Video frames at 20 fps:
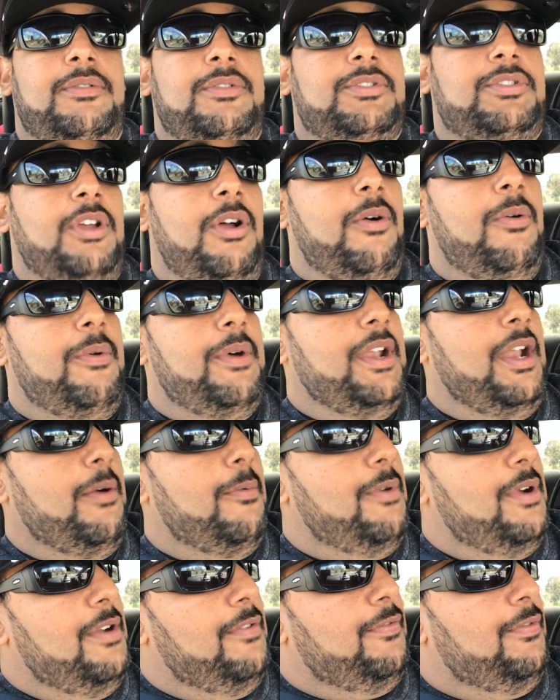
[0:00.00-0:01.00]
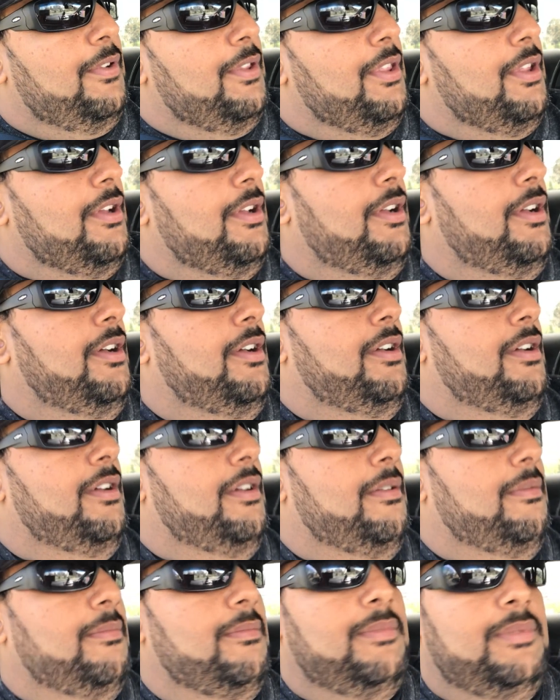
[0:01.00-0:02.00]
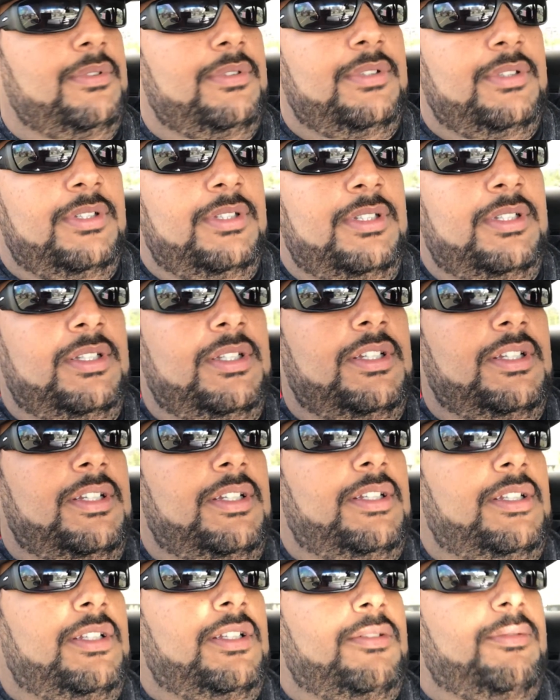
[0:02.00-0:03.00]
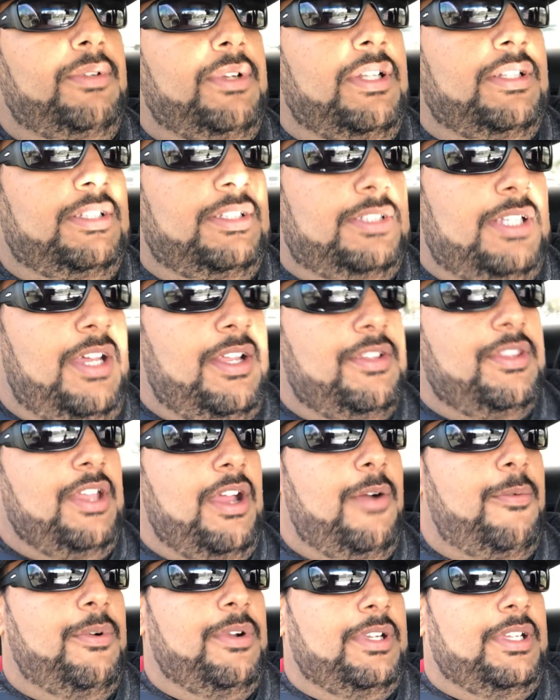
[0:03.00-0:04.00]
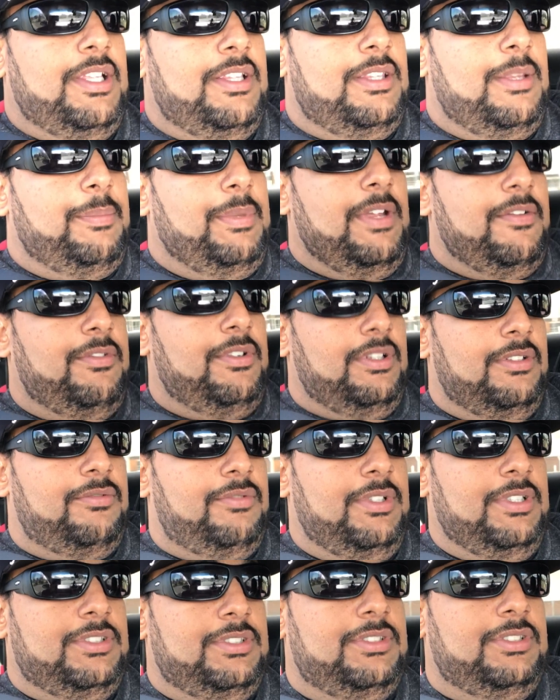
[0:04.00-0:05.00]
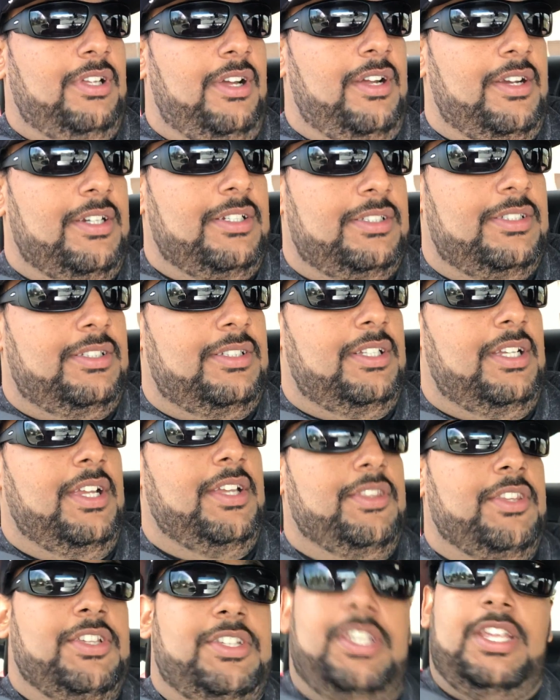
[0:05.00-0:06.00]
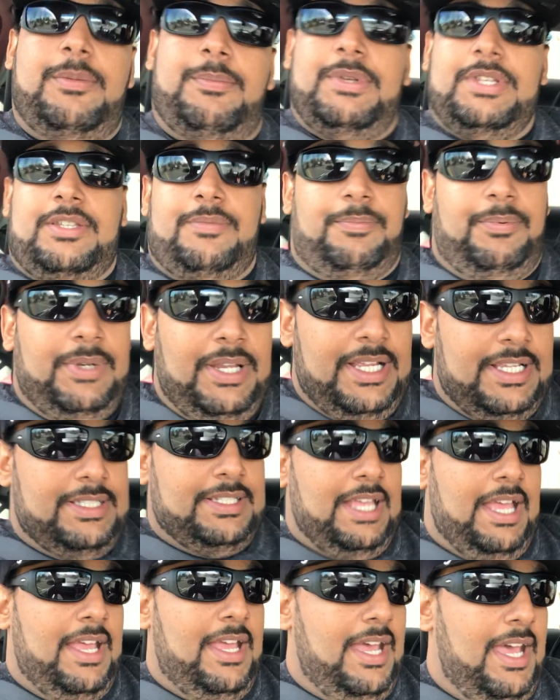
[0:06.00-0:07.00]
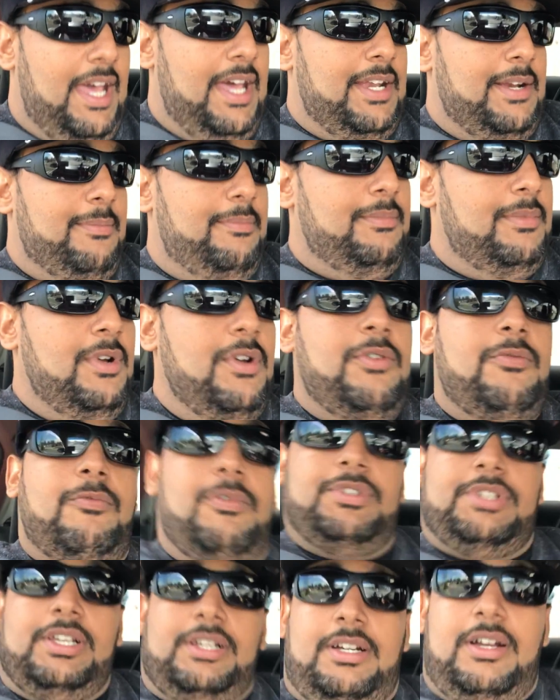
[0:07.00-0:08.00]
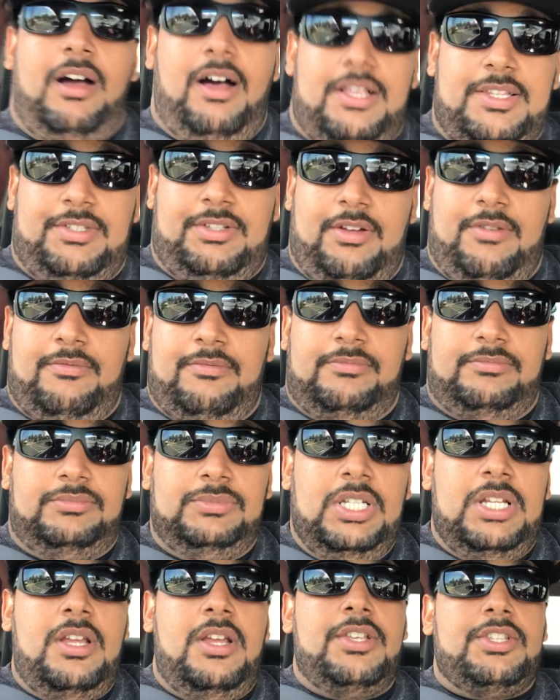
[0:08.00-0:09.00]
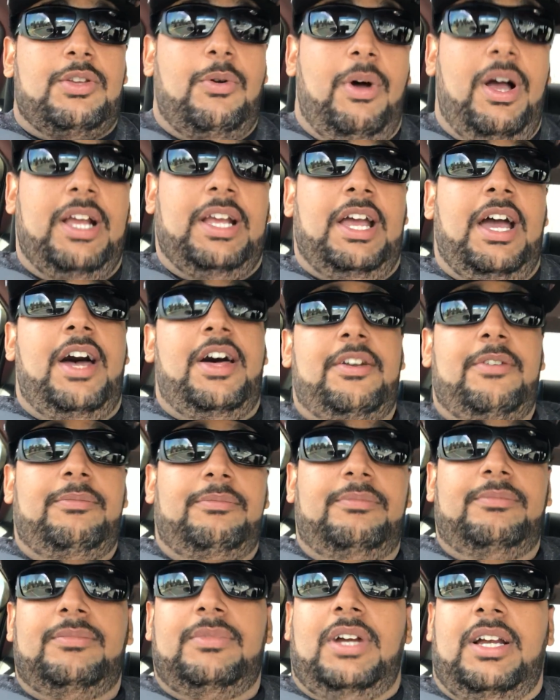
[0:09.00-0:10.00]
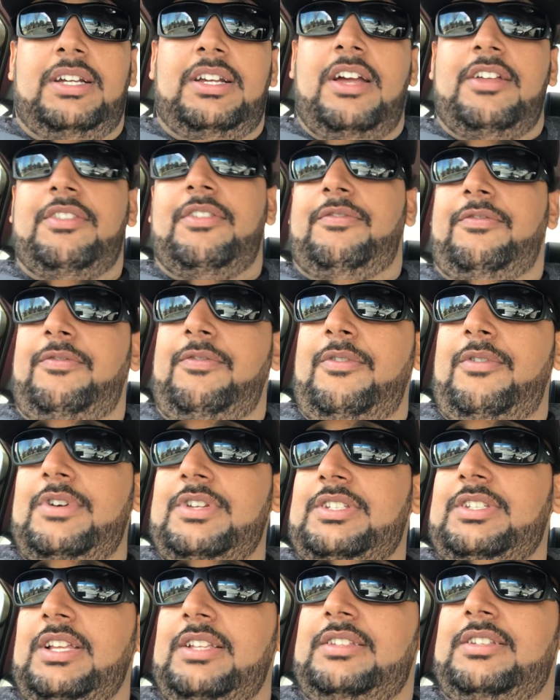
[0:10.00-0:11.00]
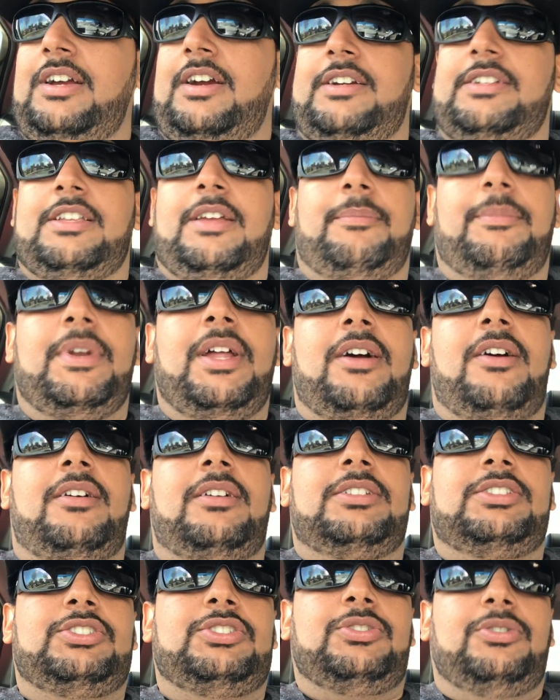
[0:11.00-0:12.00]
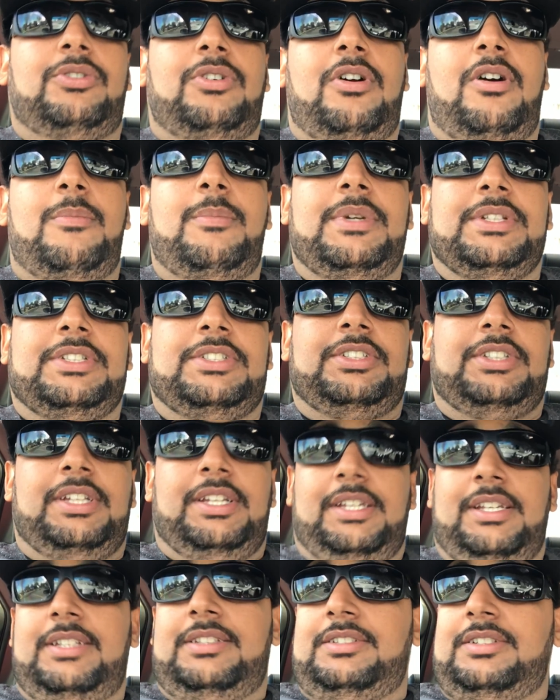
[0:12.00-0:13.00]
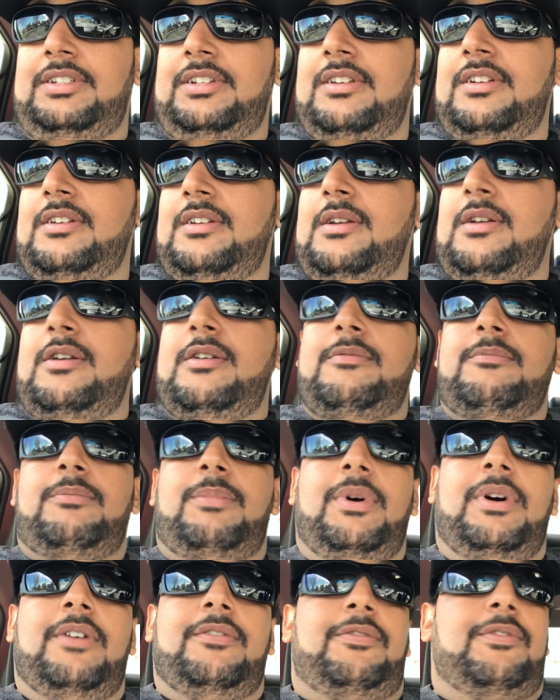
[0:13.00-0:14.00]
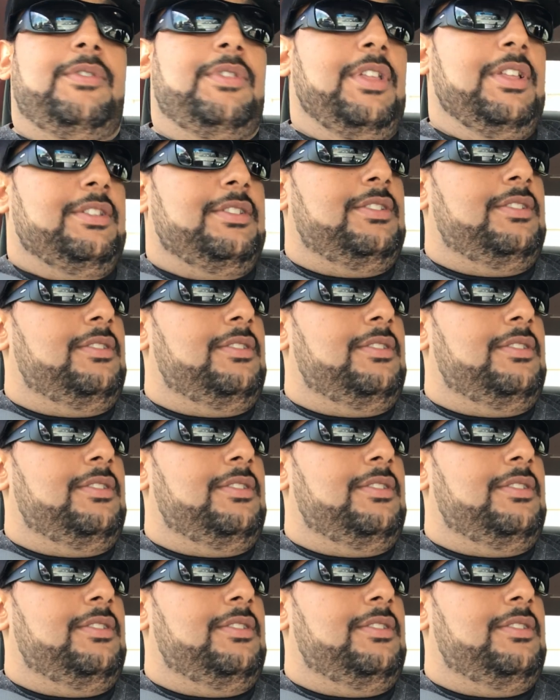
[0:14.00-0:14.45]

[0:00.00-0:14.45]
so when I went for the when I decided that I would get the BFGoodrich tires, and the cheapest place that had them was in Costco. So I got them. I got the 4 set tires. I'm not sure how much each, but for the